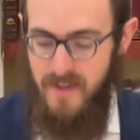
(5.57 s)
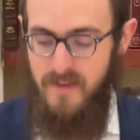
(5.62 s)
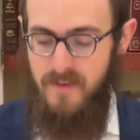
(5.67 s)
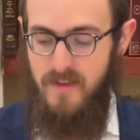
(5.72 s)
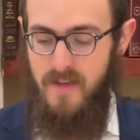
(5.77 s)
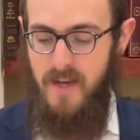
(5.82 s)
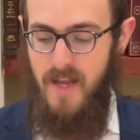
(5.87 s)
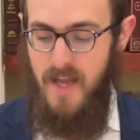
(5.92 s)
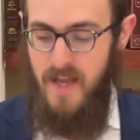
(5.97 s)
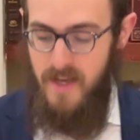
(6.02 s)

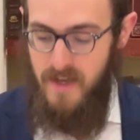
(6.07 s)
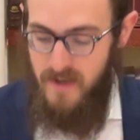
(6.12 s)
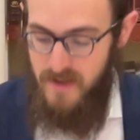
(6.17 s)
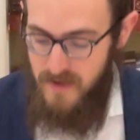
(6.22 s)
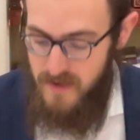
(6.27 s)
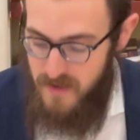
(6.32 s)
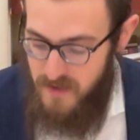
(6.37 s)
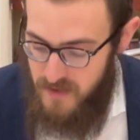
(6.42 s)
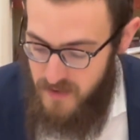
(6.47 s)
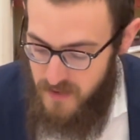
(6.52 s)
Today,
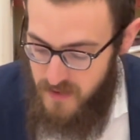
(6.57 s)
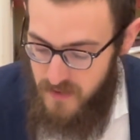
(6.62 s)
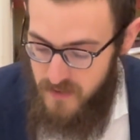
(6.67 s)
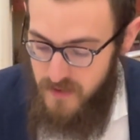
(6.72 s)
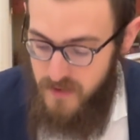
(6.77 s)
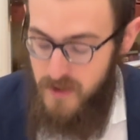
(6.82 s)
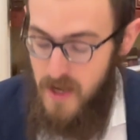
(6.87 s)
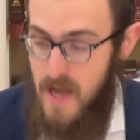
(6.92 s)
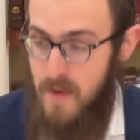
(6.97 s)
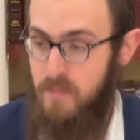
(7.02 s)
the
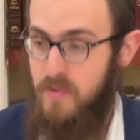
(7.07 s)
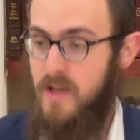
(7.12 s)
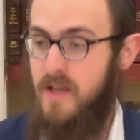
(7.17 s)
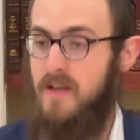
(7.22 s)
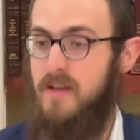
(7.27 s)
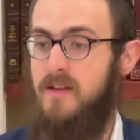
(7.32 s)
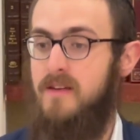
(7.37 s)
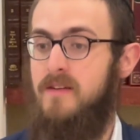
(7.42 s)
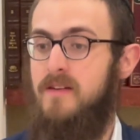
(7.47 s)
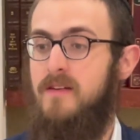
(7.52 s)

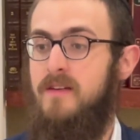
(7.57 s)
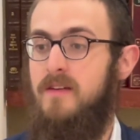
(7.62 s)
topic